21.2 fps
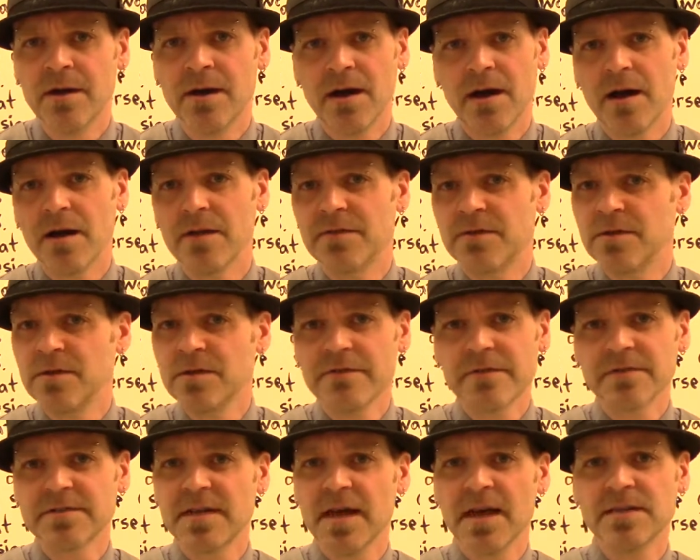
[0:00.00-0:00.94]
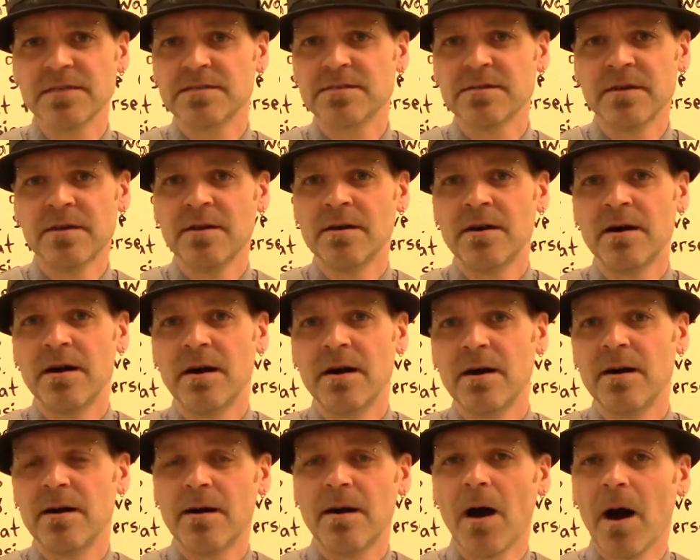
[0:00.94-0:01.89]
The universe has
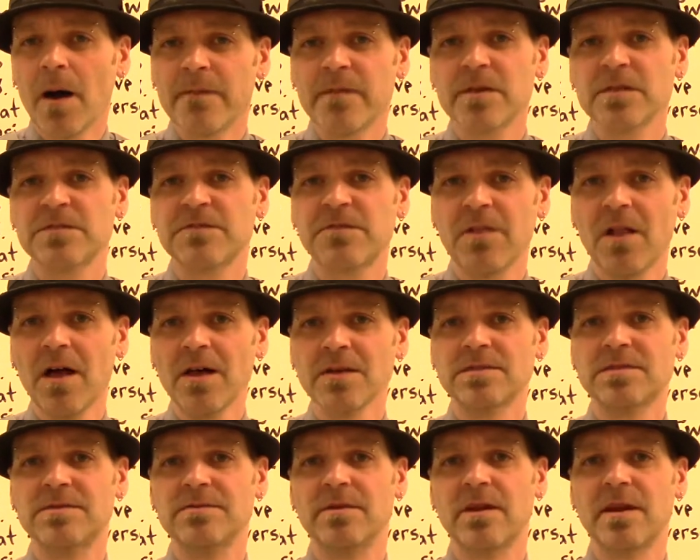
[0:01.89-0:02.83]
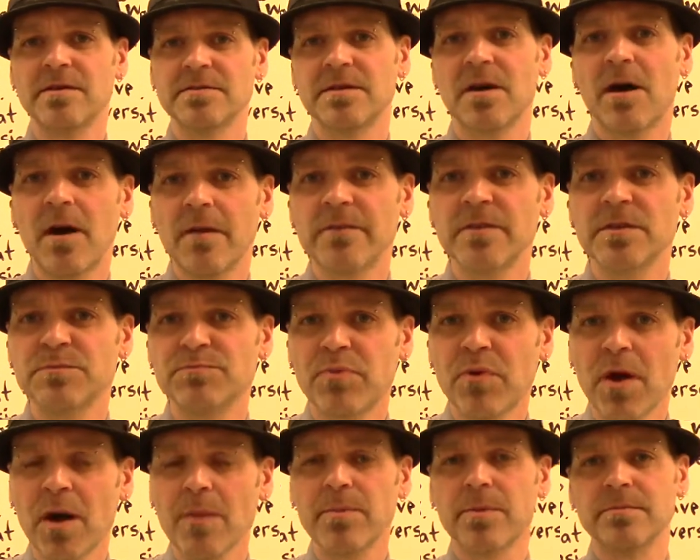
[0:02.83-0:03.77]
obvious flaws to it. It has obvious
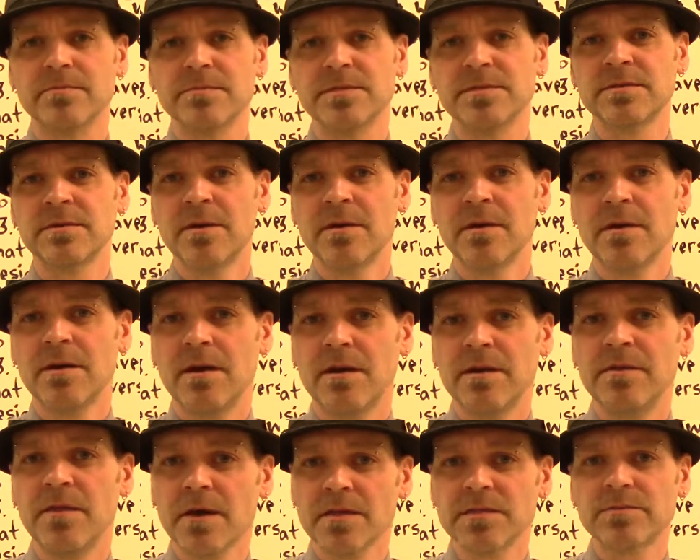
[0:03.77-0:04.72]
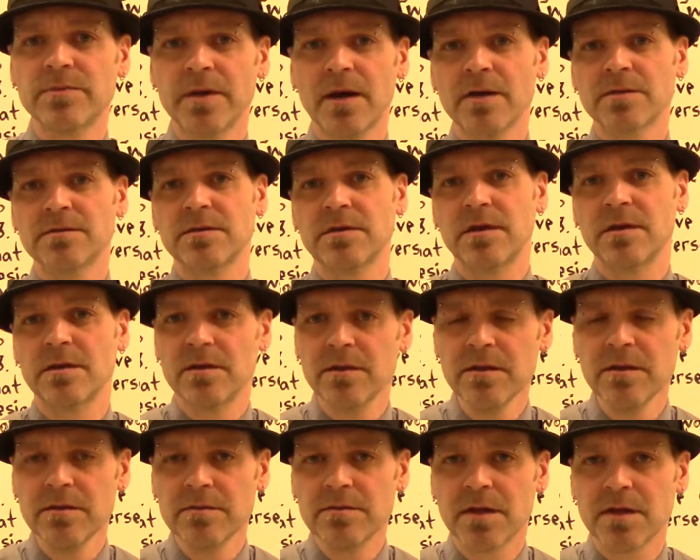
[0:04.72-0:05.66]
problems. And thus we ought to
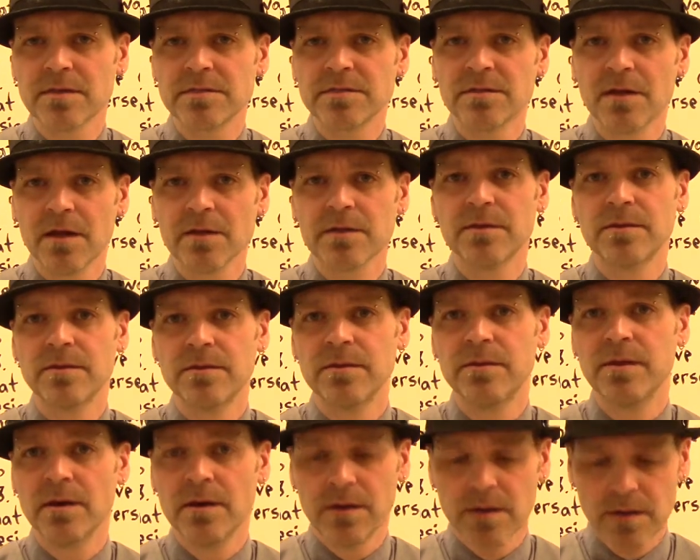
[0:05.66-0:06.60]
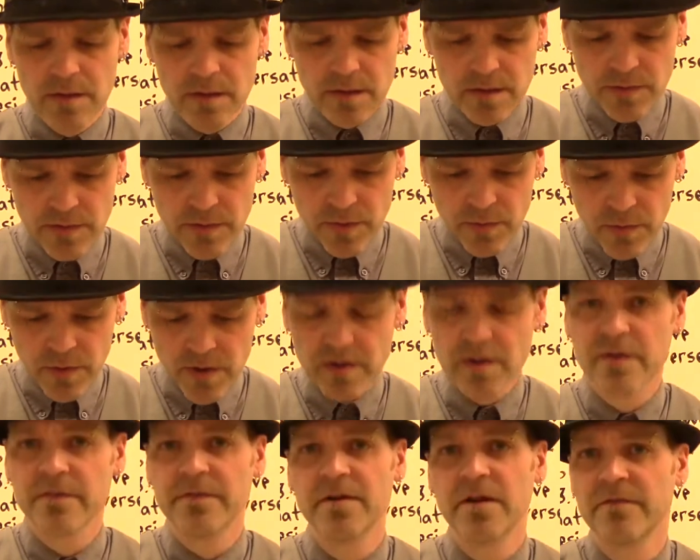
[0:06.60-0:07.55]
conclude that it's not the
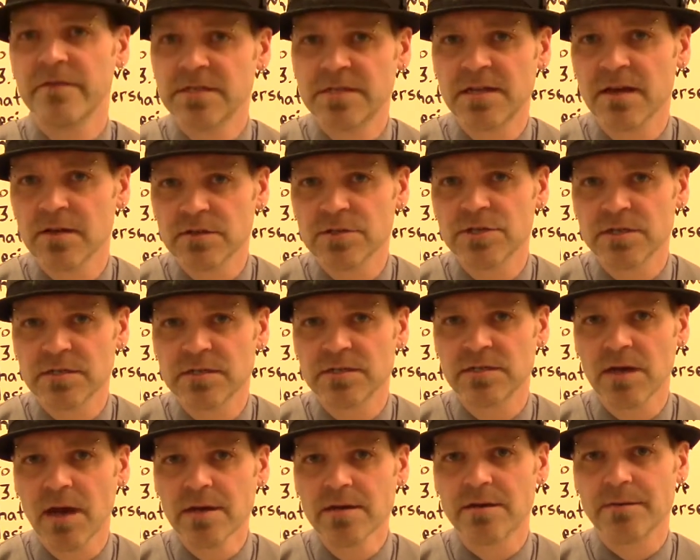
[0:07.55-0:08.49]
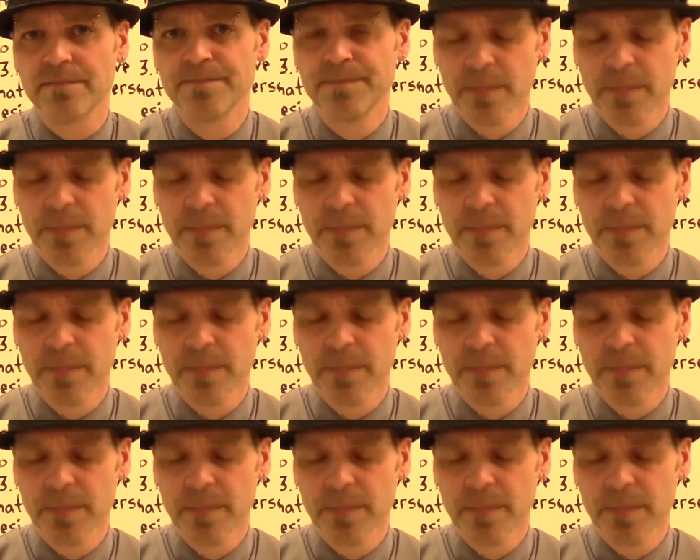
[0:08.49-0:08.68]
work of an intelligent designer.